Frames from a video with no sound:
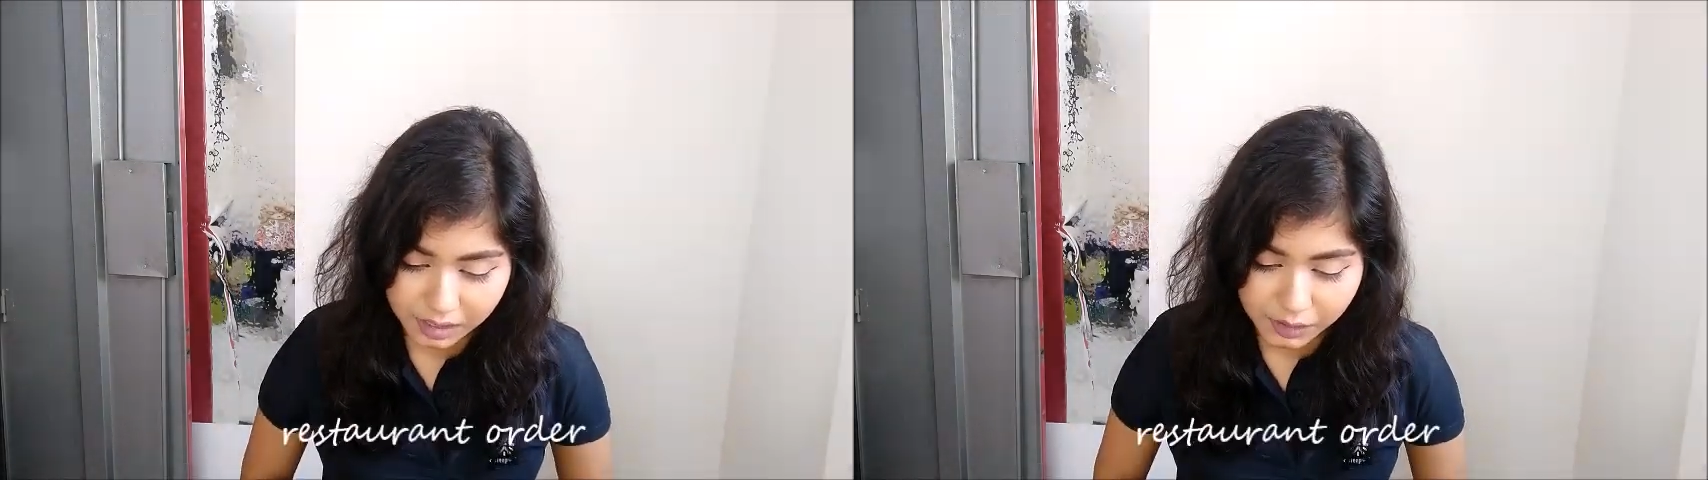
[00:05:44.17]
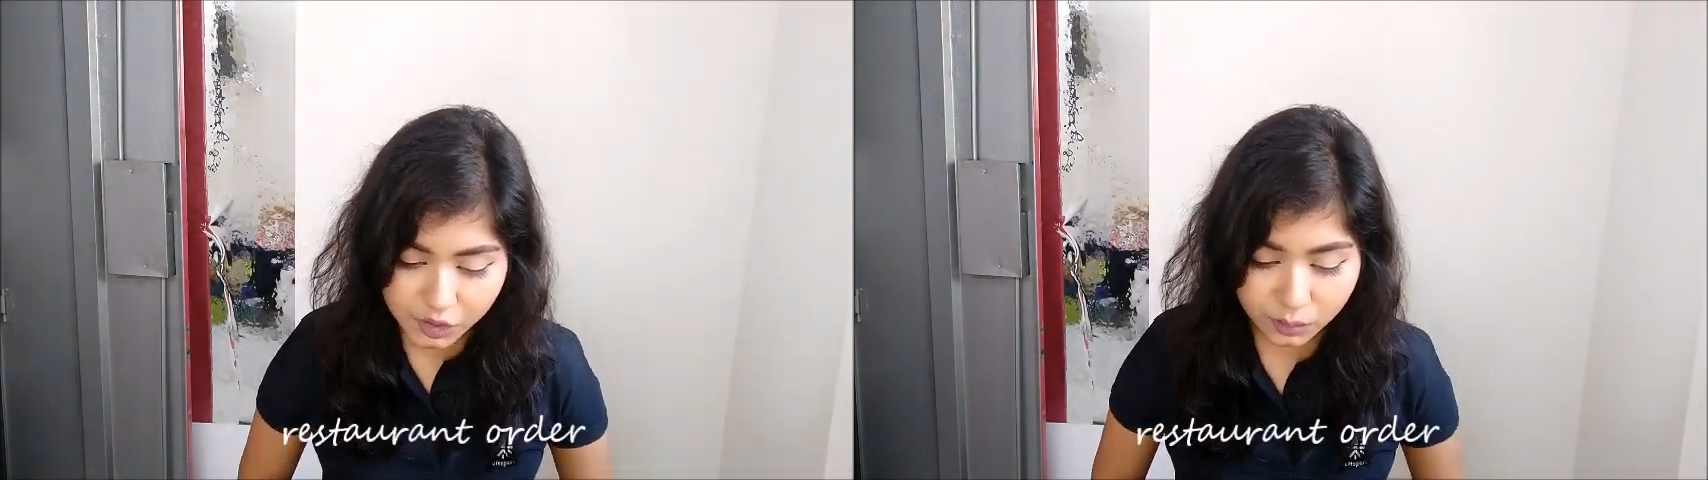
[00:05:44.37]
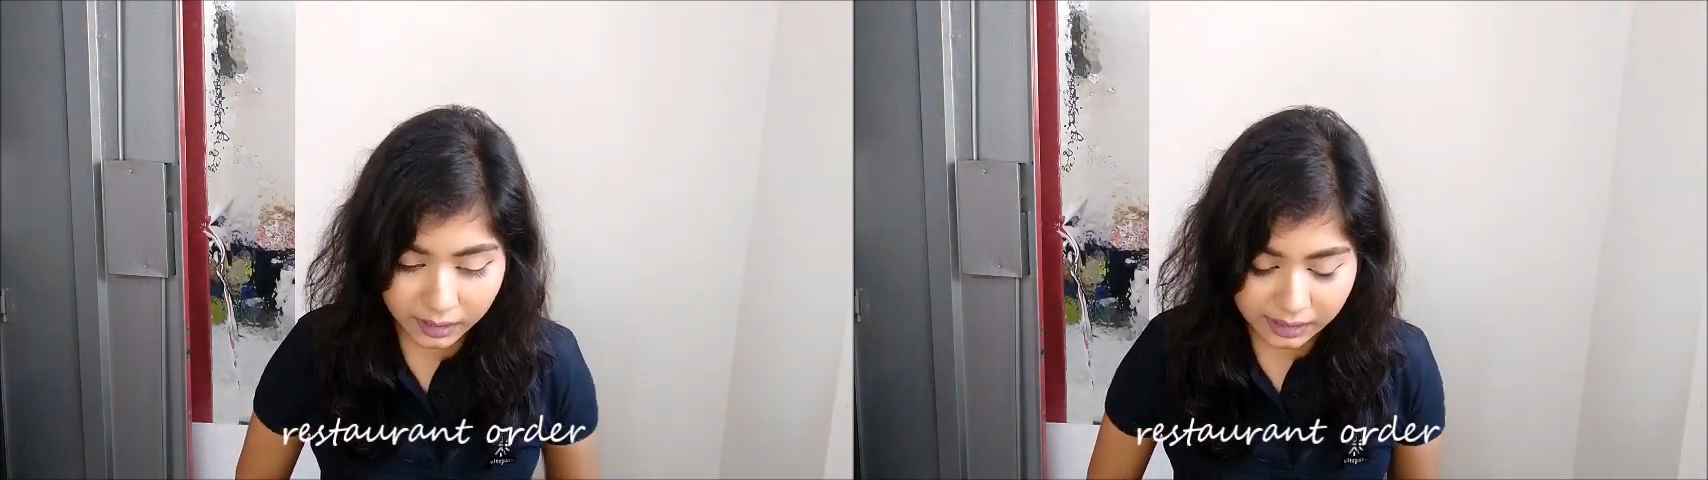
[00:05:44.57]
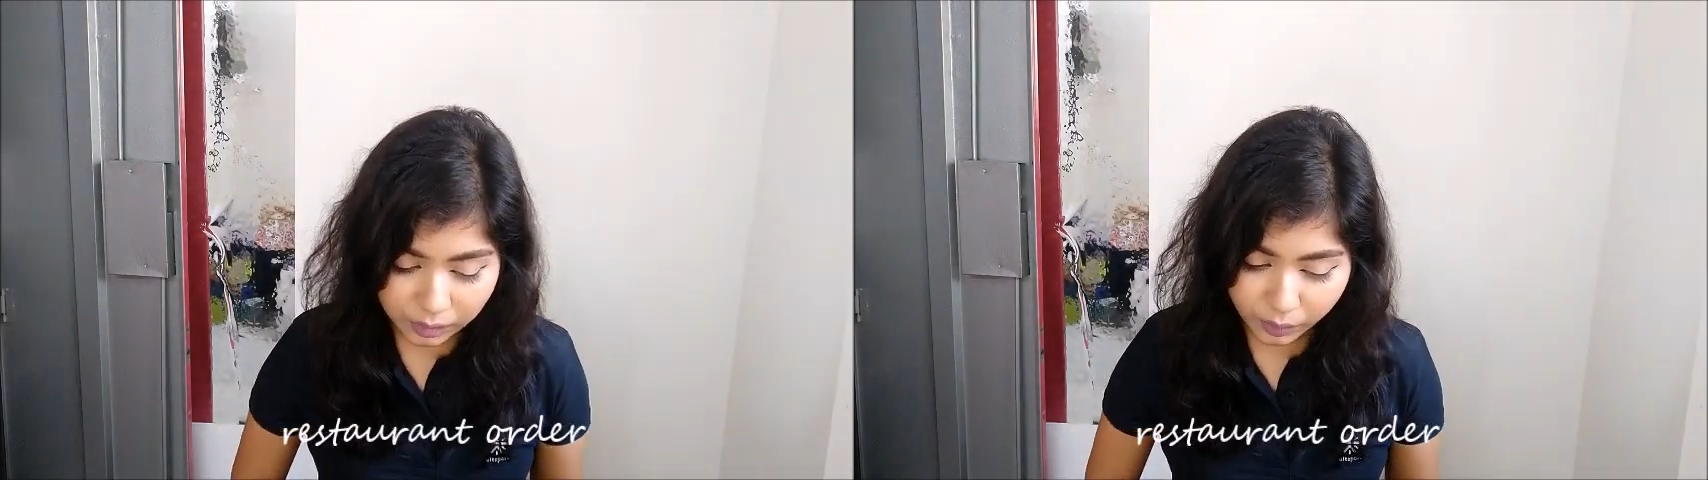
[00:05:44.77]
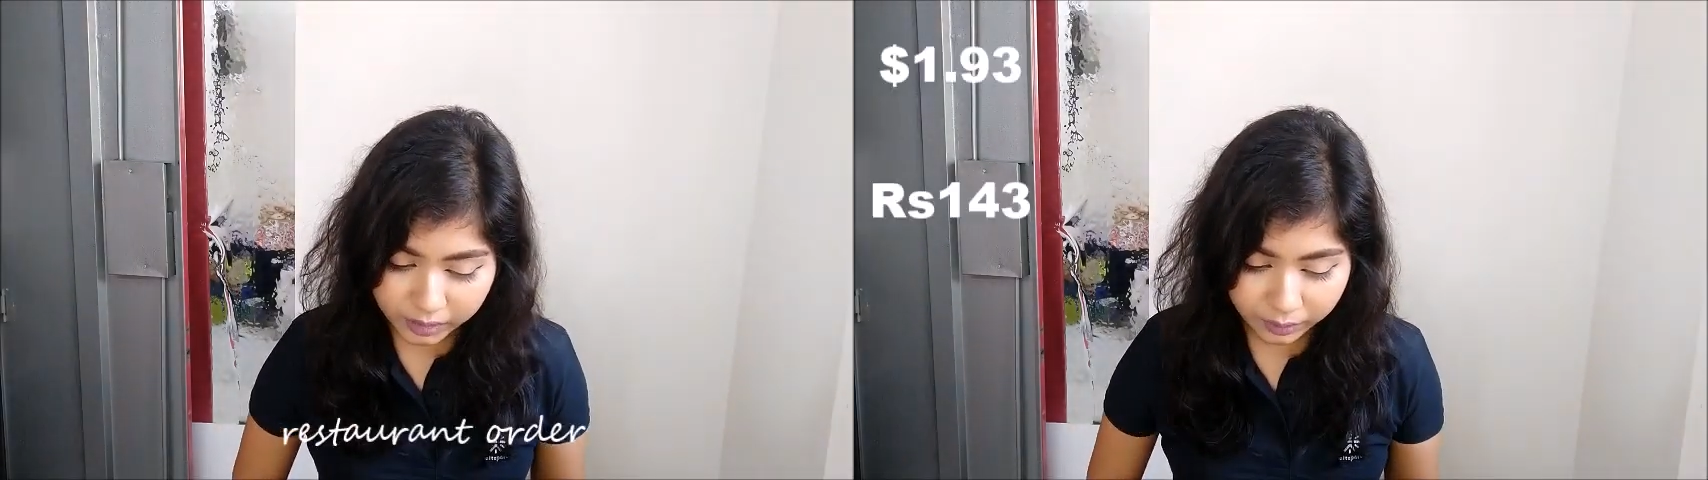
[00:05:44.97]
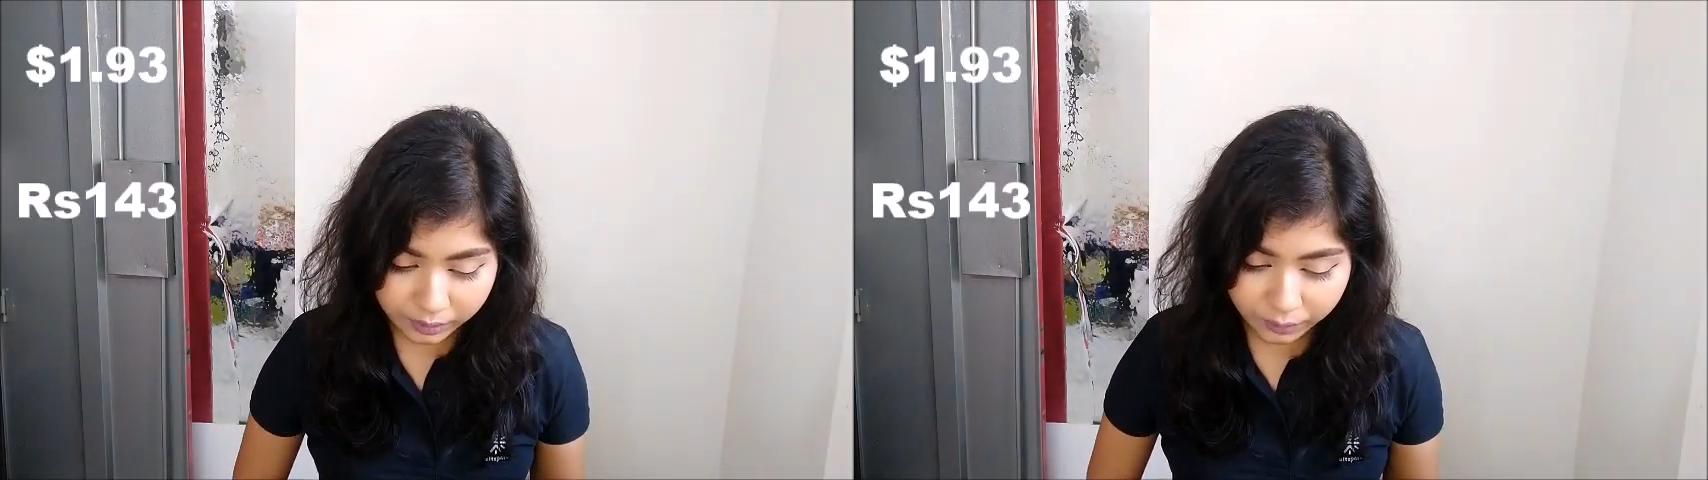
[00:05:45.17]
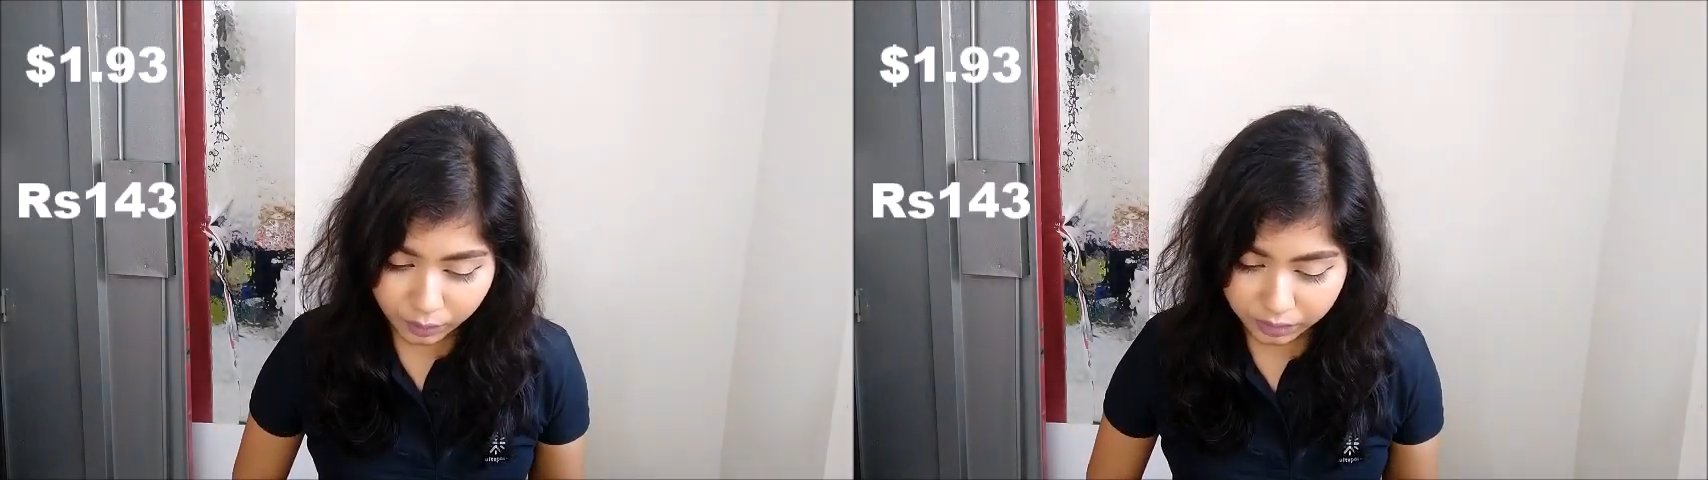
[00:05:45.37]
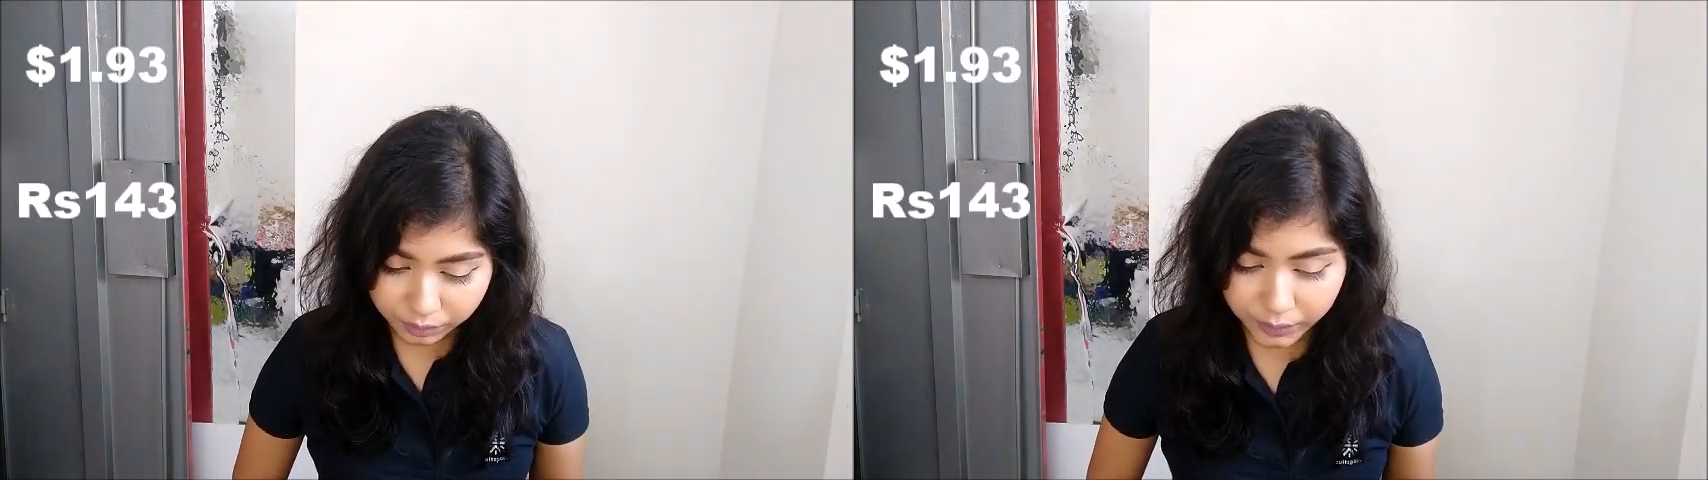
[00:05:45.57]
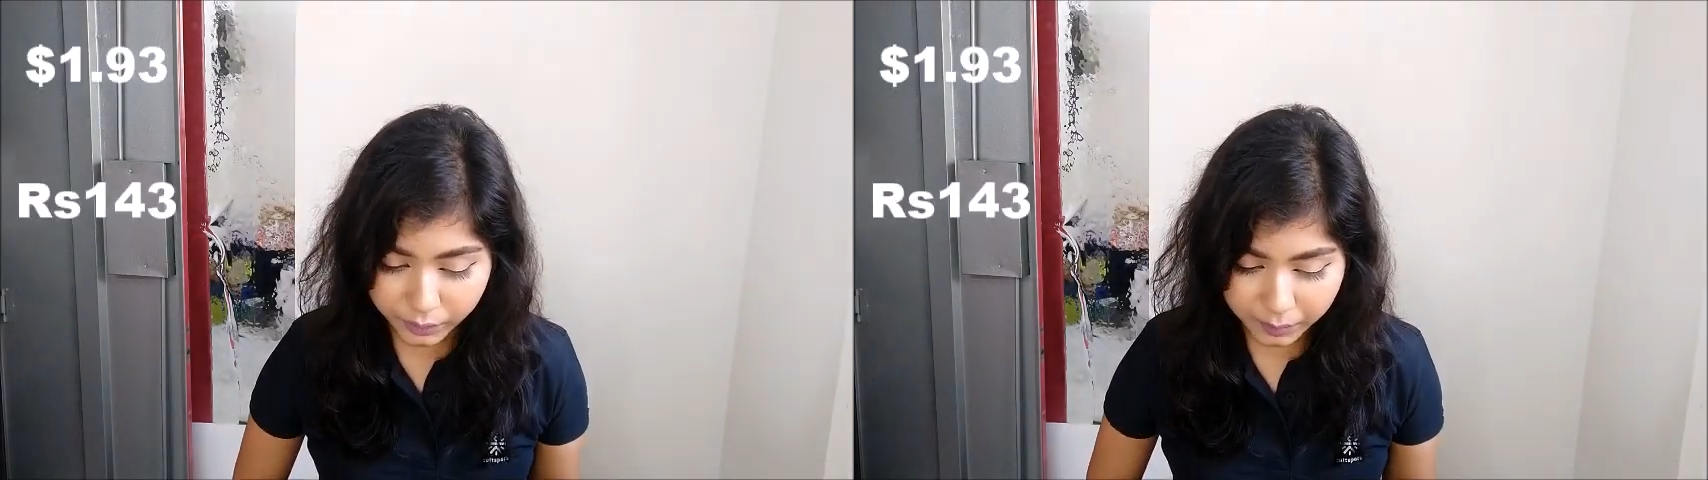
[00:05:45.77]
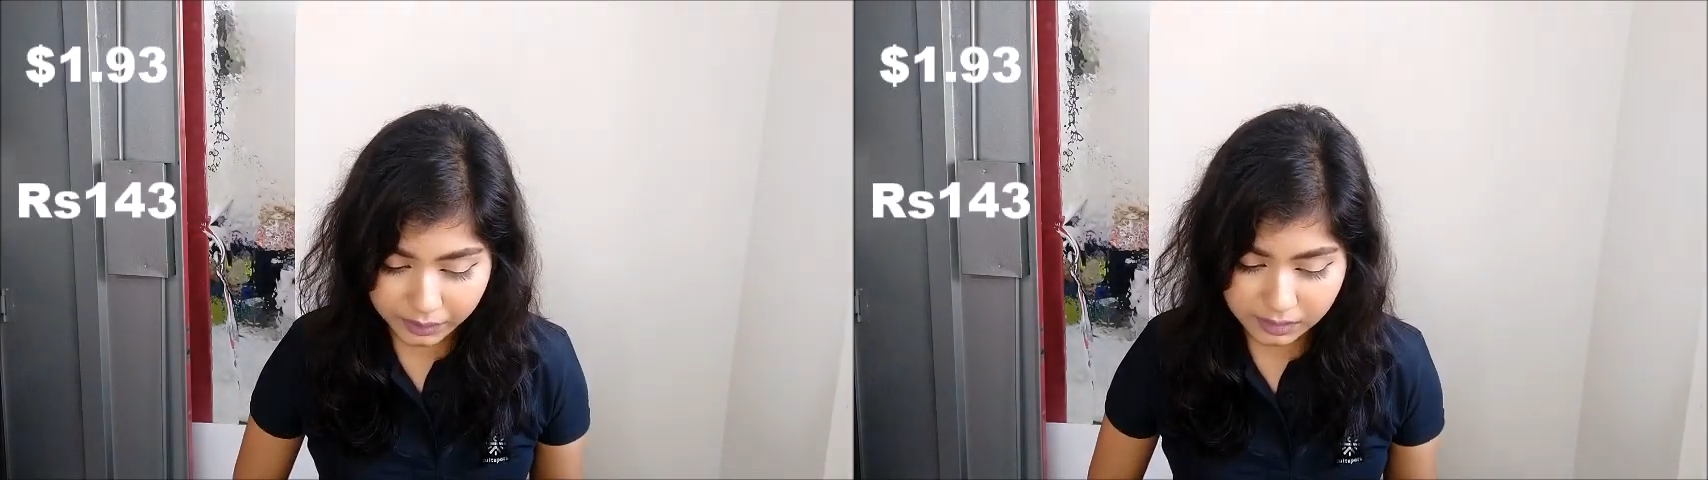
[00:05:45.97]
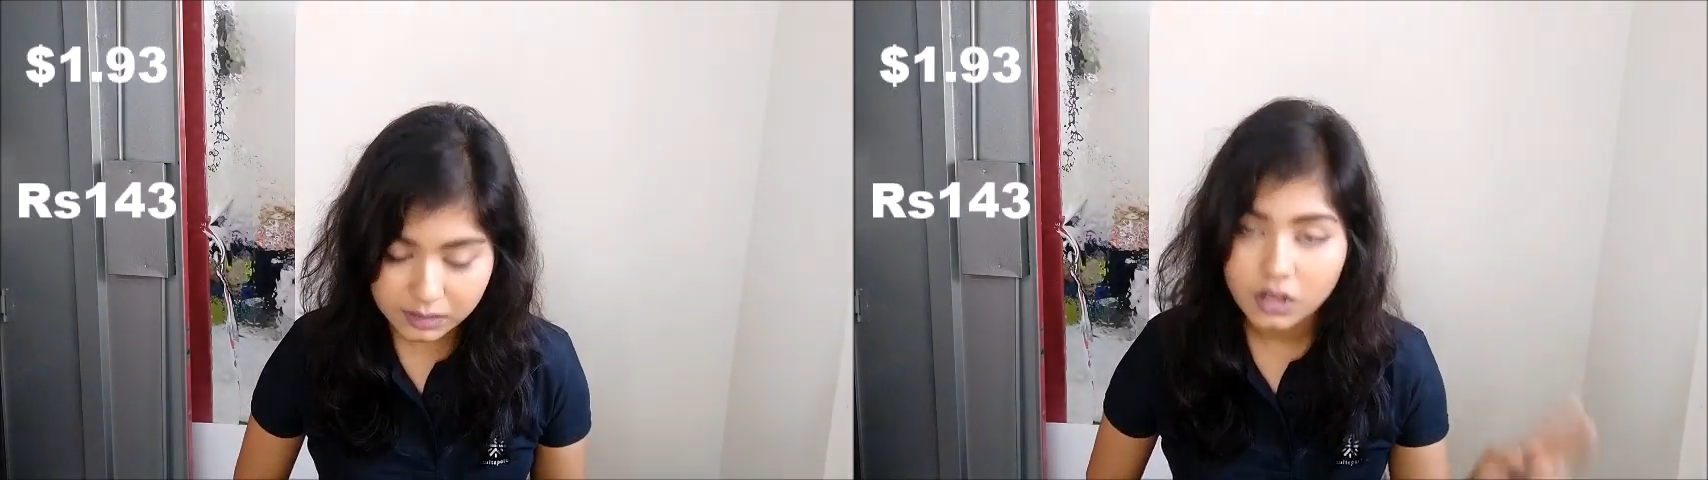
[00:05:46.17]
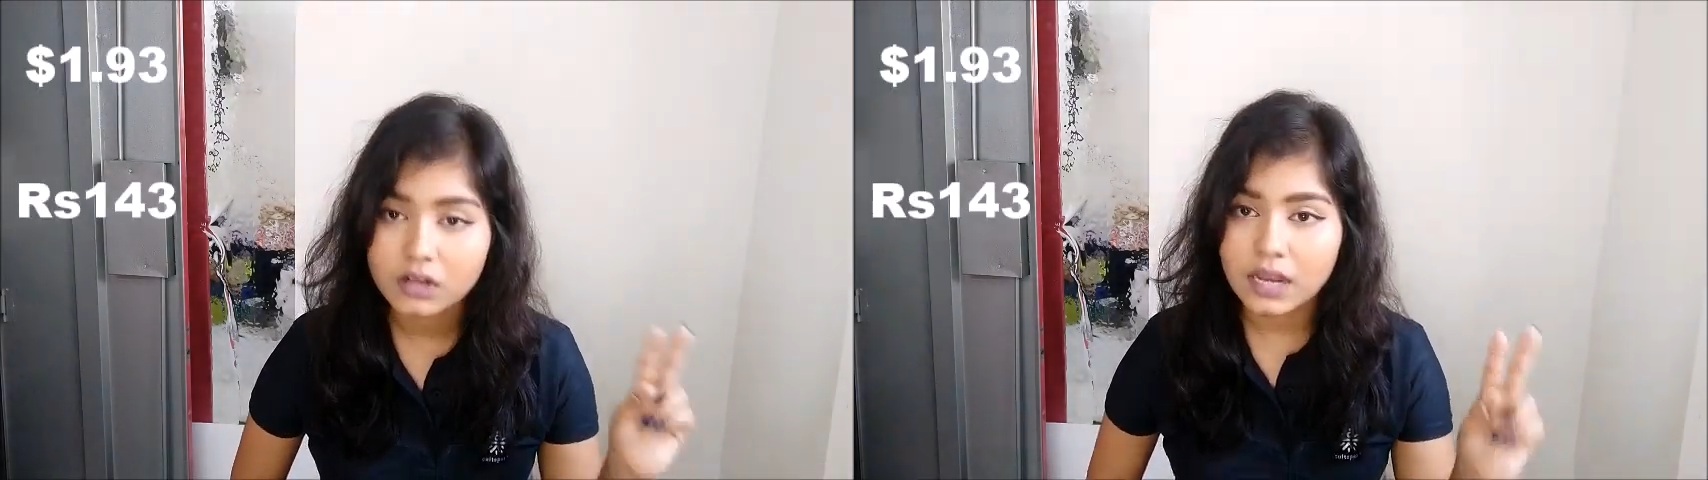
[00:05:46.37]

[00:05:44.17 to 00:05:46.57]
Swiggy, 143 rupees.